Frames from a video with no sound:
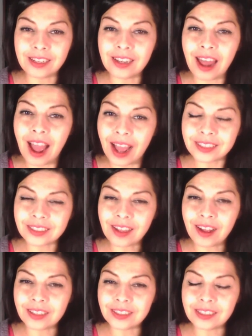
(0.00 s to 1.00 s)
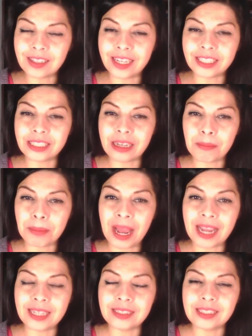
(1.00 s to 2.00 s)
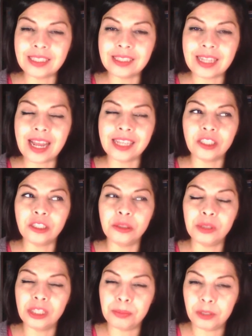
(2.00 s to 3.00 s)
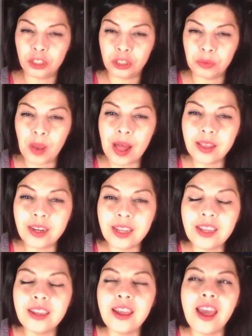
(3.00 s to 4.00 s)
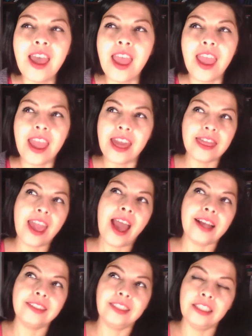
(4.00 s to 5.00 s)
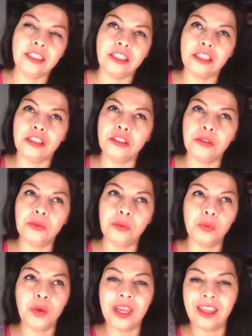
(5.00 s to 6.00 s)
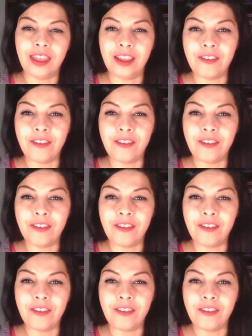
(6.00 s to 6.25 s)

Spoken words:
last constellation in Pisces that has to do with spirituality, that has to do with